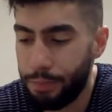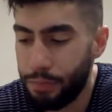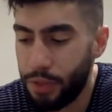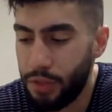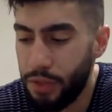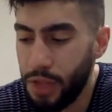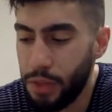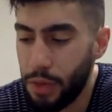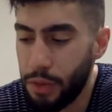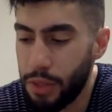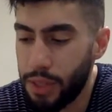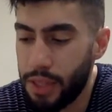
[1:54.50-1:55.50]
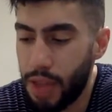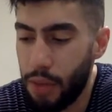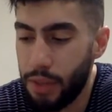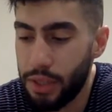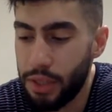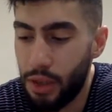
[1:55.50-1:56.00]
The first one I'm going to start
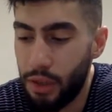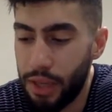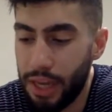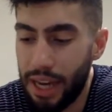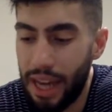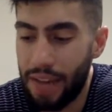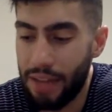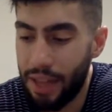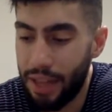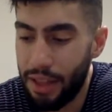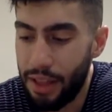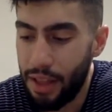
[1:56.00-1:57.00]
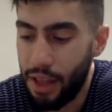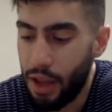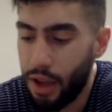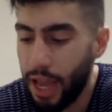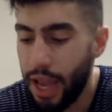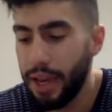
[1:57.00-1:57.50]
with is called the clave.
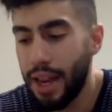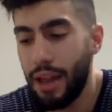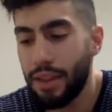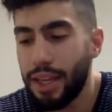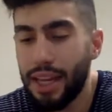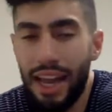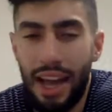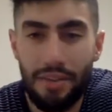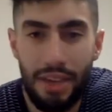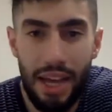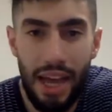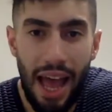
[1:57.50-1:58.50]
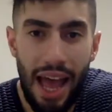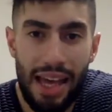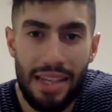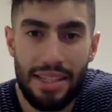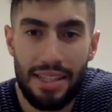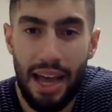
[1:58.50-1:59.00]
Okay, now the clave
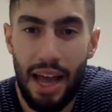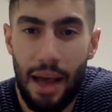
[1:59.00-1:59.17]
has